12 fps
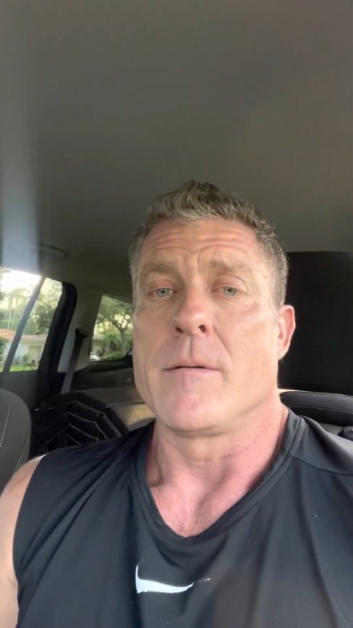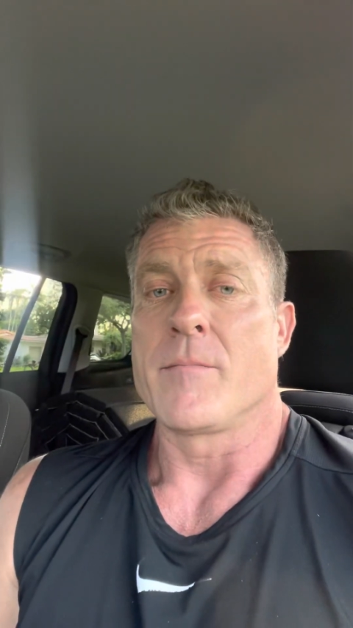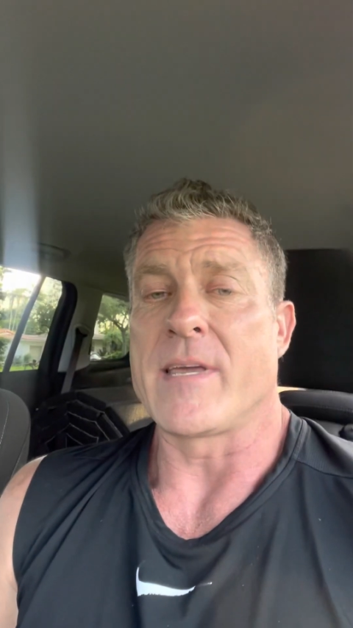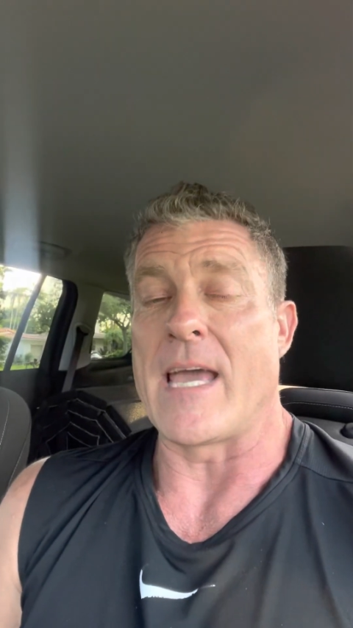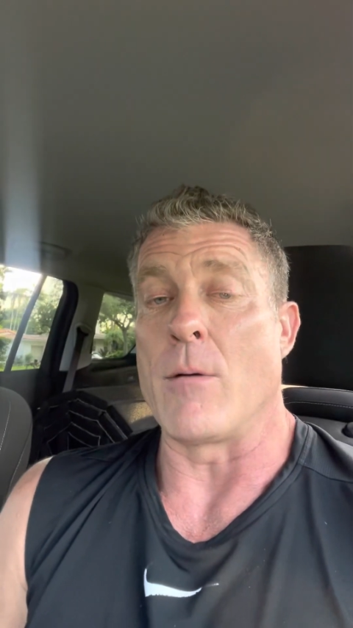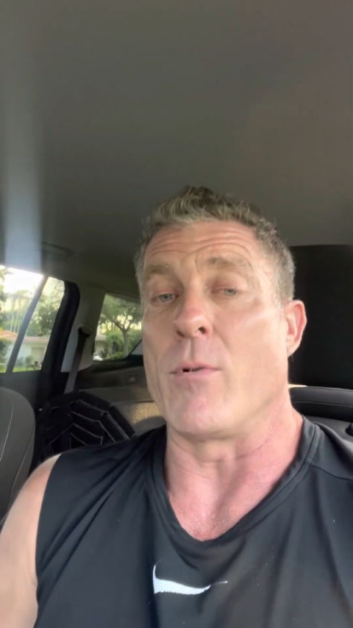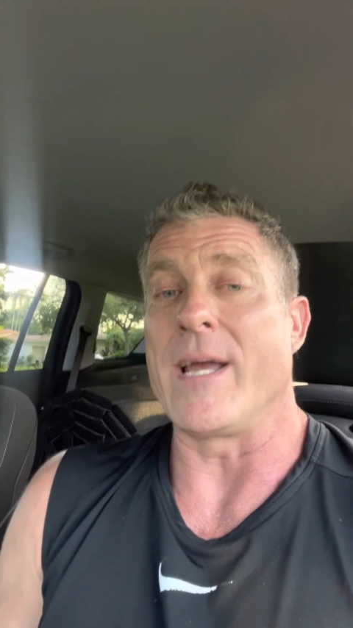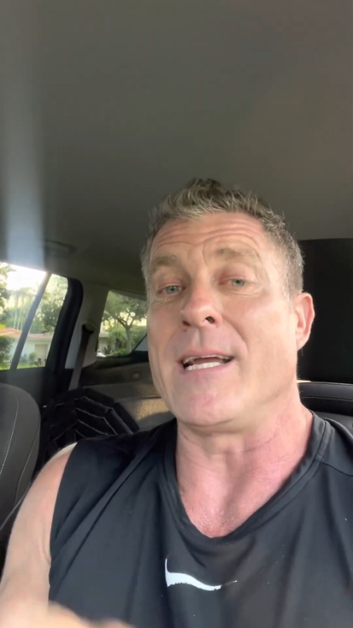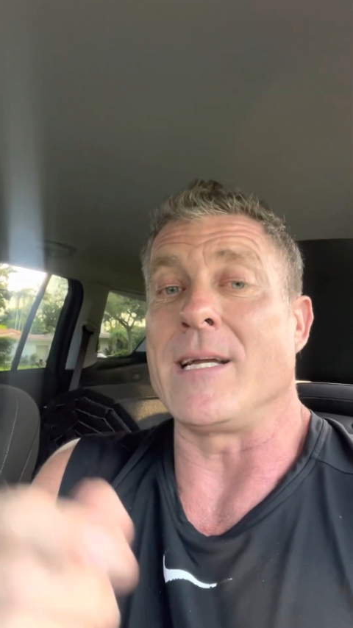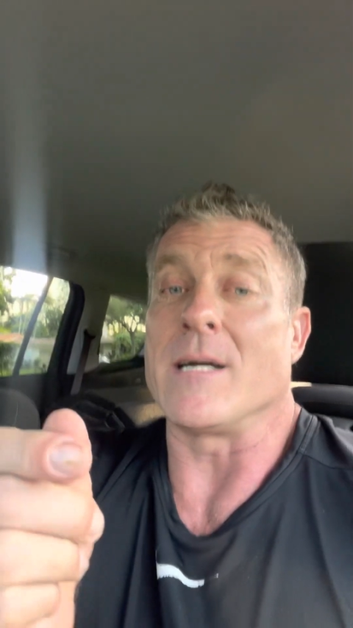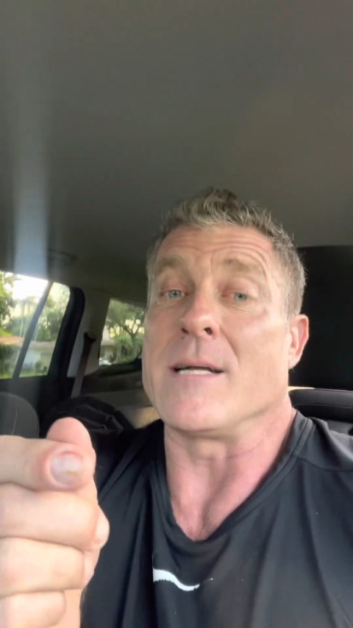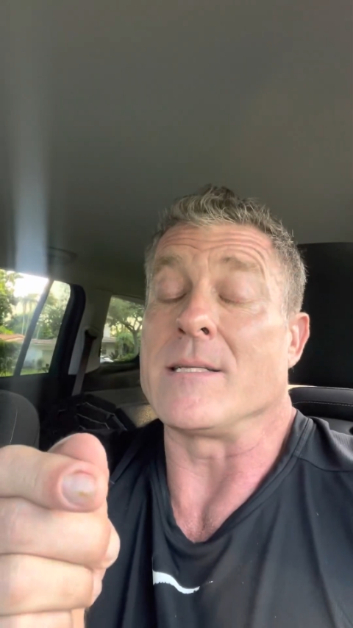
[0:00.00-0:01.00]
Can
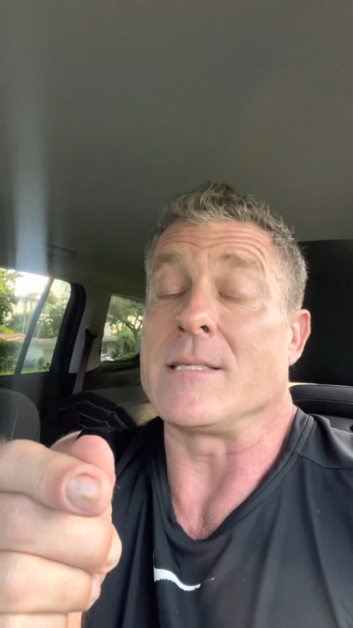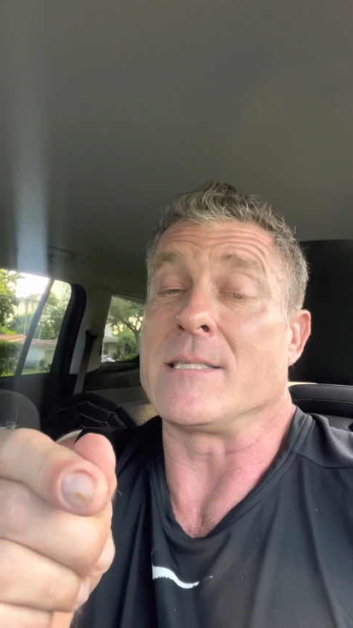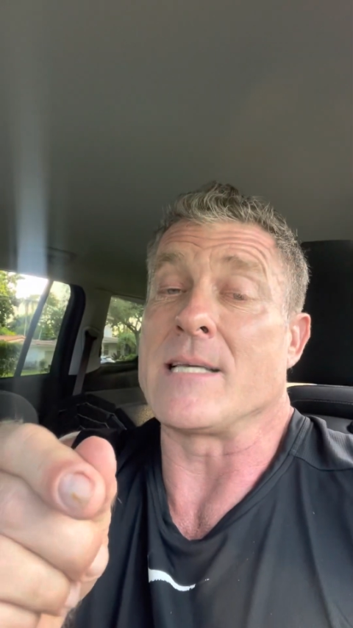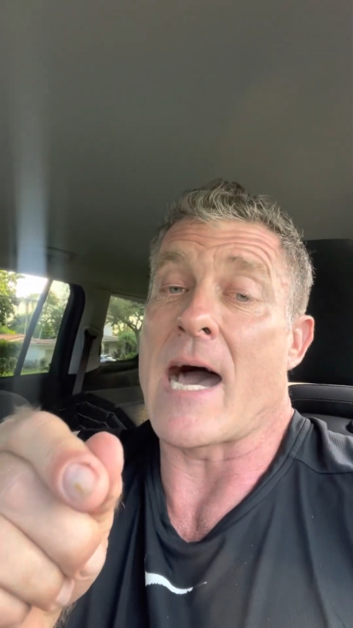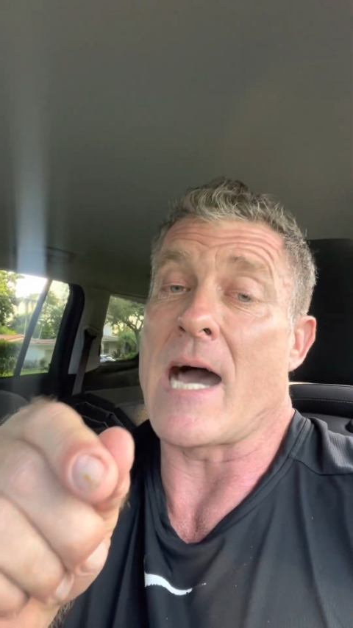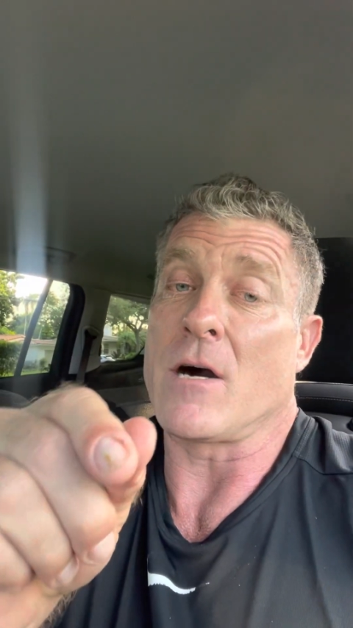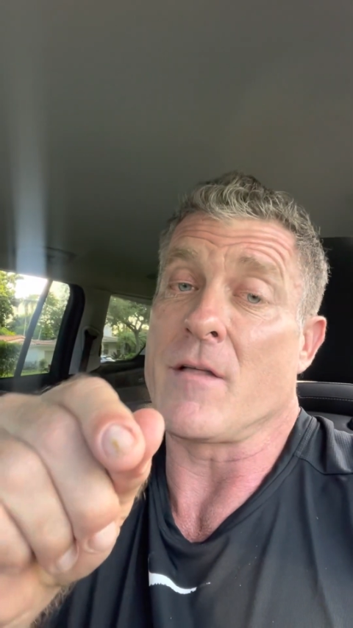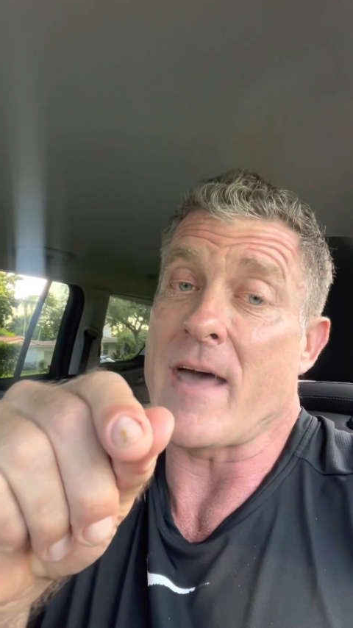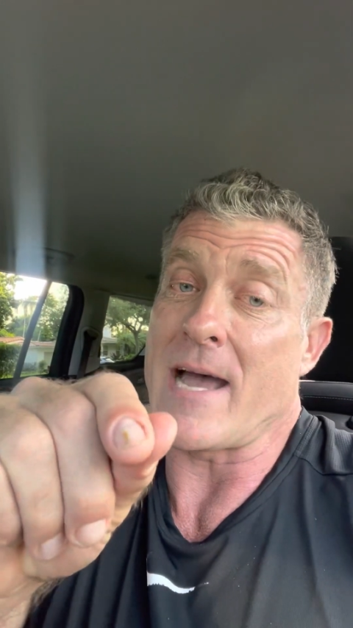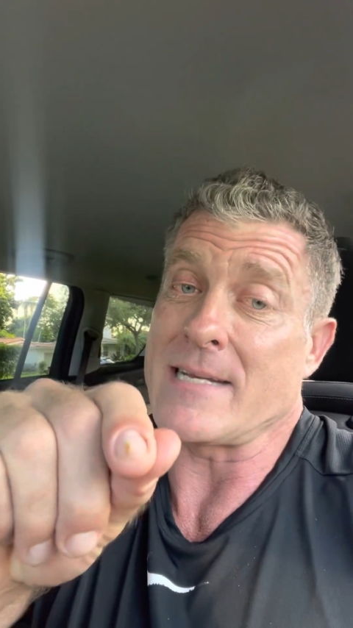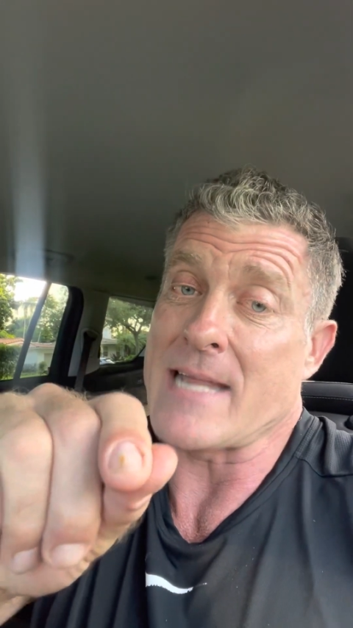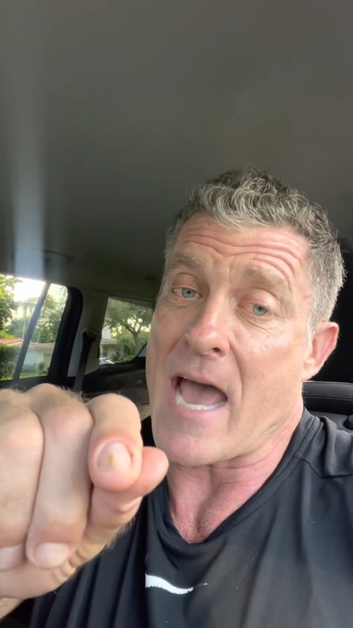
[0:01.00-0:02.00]
we dial
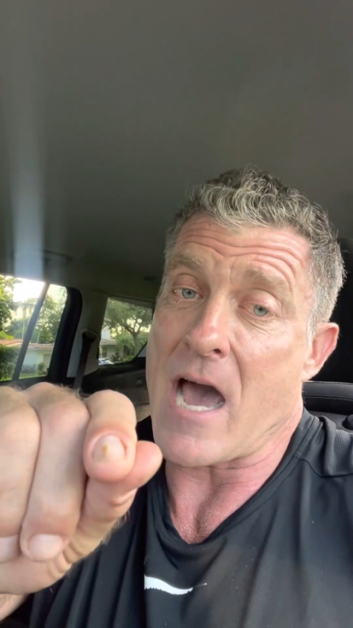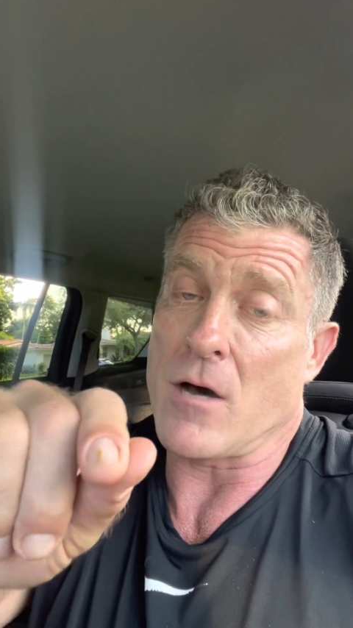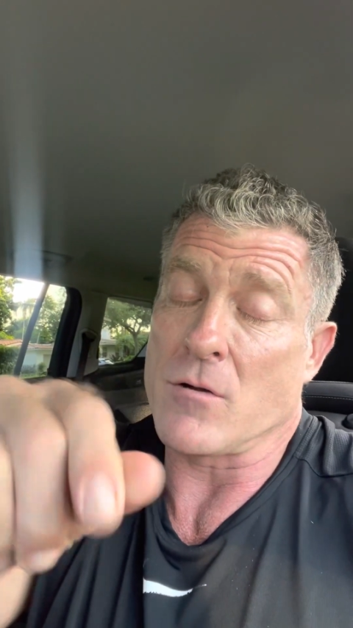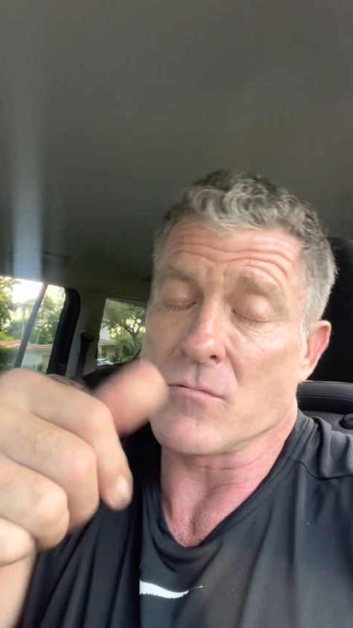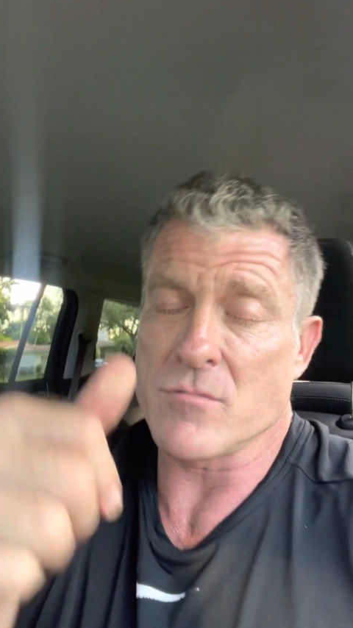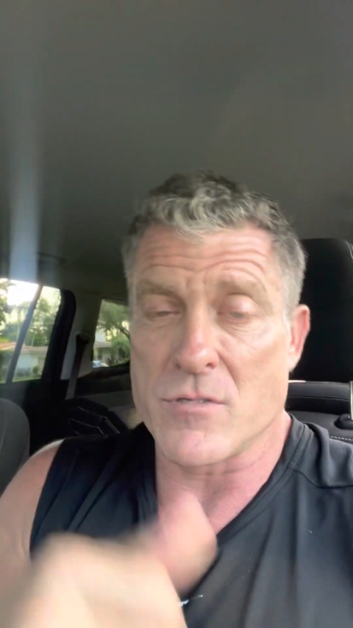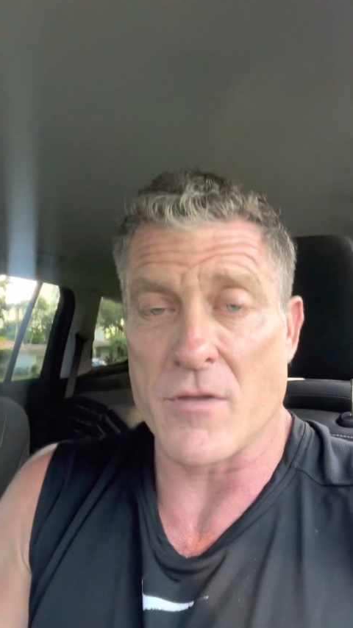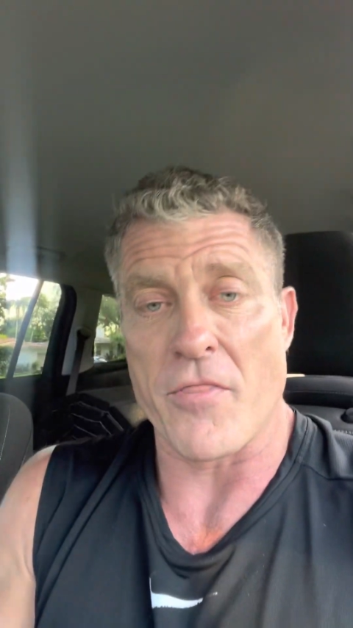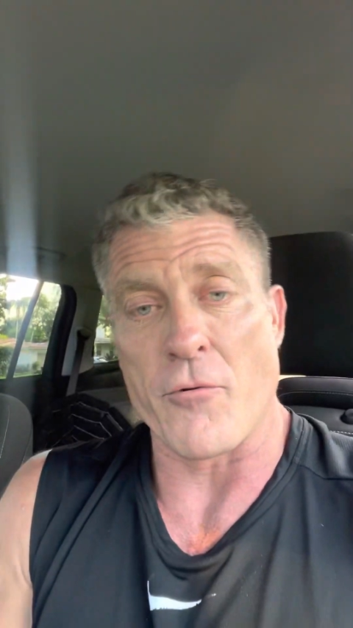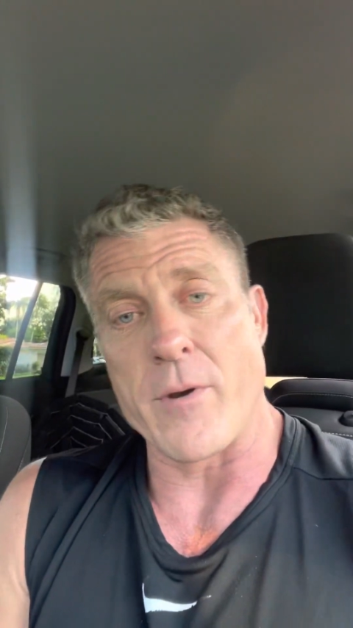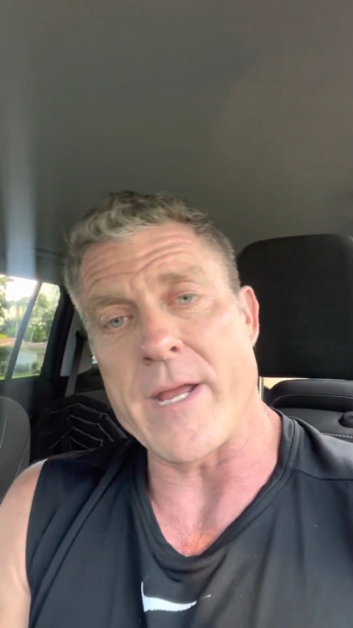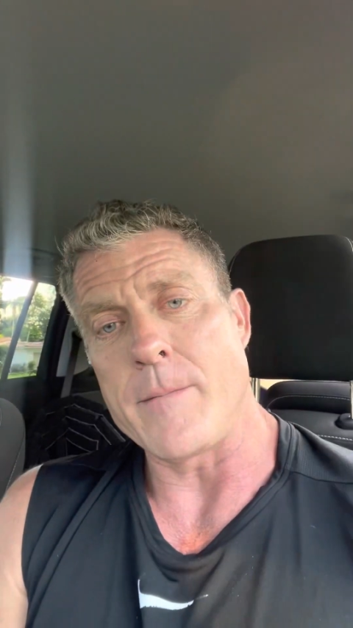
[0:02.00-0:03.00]
that down to
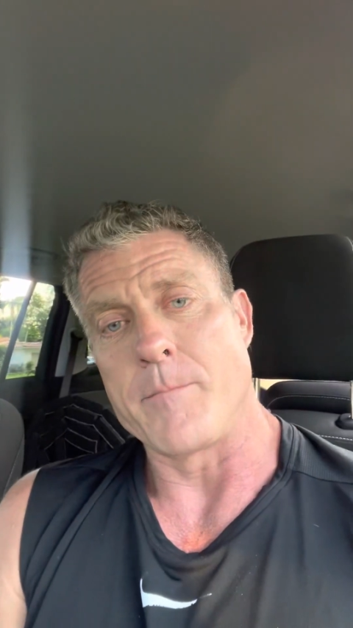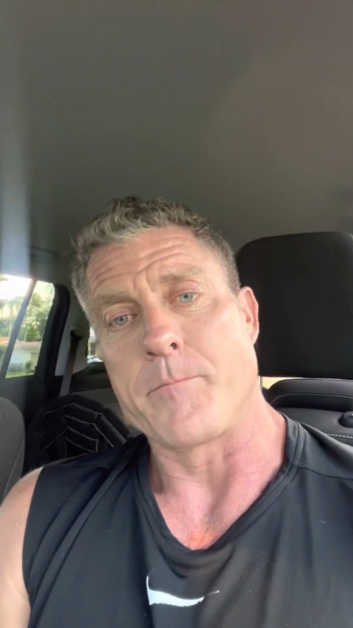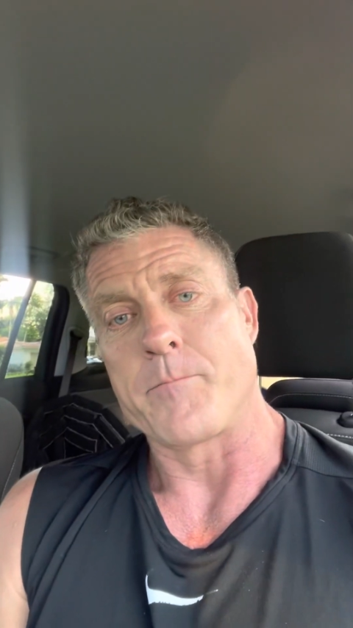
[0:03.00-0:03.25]
3?